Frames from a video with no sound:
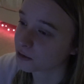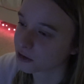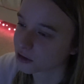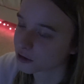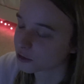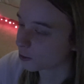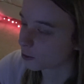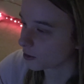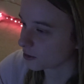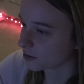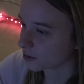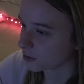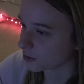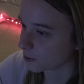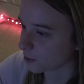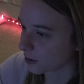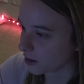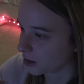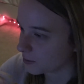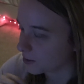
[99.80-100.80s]
really good choices
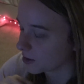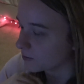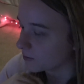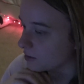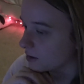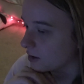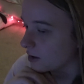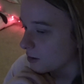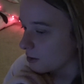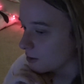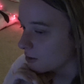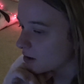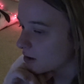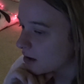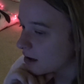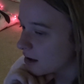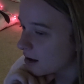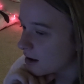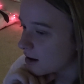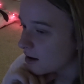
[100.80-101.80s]
for anime of the year.
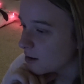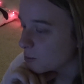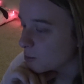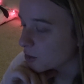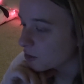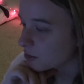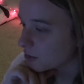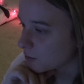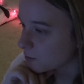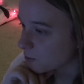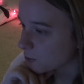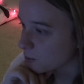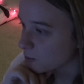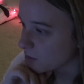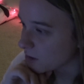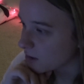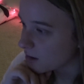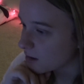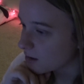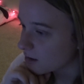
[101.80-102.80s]
Personally, for
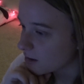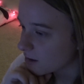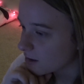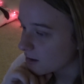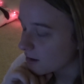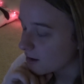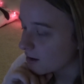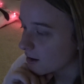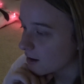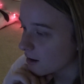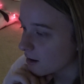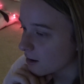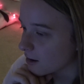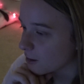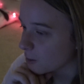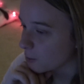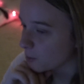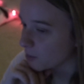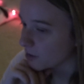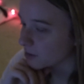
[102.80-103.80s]
me,
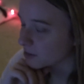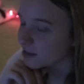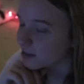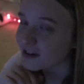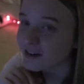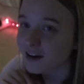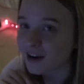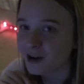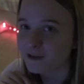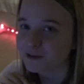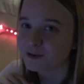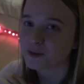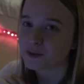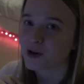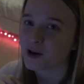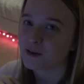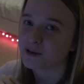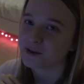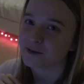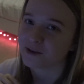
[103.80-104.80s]
I think I have to
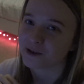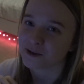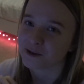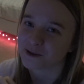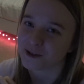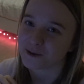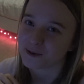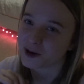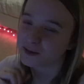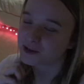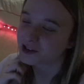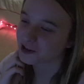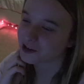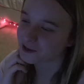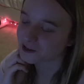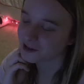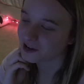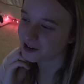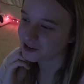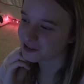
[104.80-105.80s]
probably vote for Mob Psycho
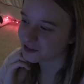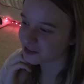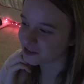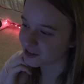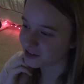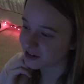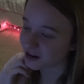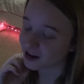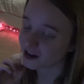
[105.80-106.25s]
100.